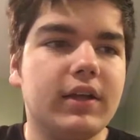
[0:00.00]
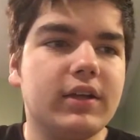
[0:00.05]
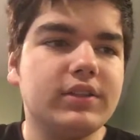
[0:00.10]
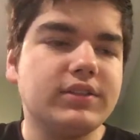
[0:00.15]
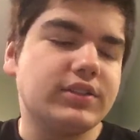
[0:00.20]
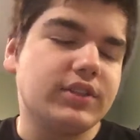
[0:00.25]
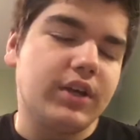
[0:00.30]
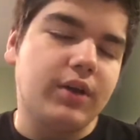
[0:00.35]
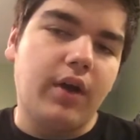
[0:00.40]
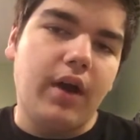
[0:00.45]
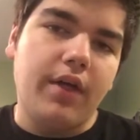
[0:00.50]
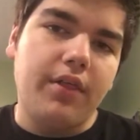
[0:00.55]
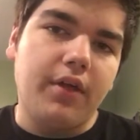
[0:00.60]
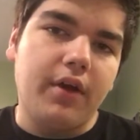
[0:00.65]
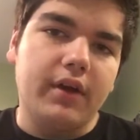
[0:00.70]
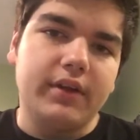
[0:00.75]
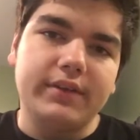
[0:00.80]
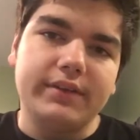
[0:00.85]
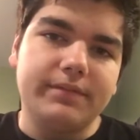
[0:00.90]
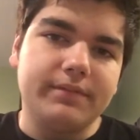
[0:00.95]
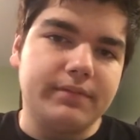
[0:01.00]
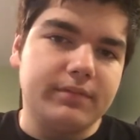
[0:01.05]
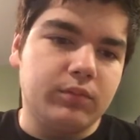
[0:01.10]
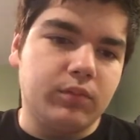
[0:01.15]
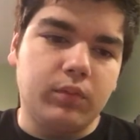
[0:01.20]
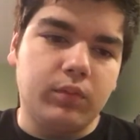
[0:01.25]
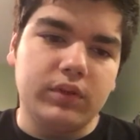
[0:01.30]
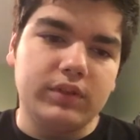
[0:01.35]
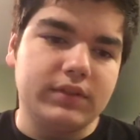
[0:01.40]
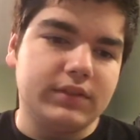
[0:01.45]
So I thought,
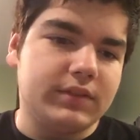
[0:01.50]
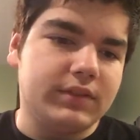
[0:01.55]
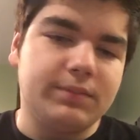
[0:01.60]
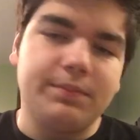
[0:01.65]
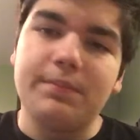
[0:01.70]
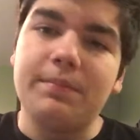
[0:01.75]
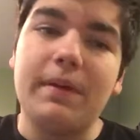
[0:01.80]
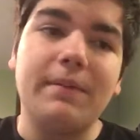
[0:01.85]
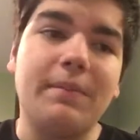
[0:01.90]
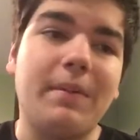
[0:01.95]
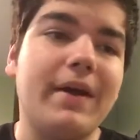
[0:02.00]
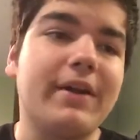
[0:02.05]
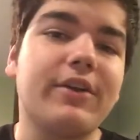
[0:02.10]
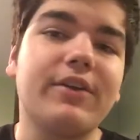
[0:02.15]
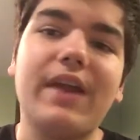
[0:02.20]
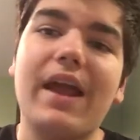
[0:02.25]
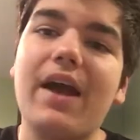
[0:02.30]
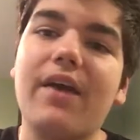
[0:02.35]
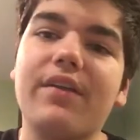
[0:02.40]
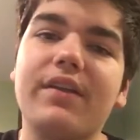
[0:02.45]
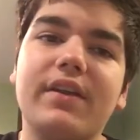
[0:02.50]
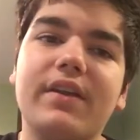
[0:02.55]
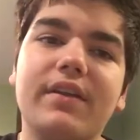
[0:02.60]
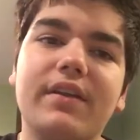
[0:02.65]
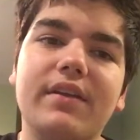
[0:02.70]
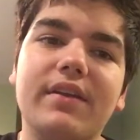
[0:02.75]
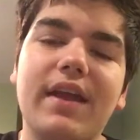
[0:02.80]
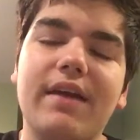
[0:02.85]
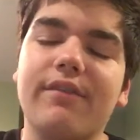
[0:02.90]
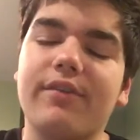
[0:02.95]
it's better now than
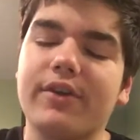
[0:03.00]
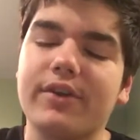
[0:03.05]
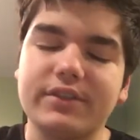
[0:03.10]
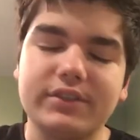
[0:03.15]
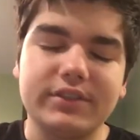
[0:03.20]
never.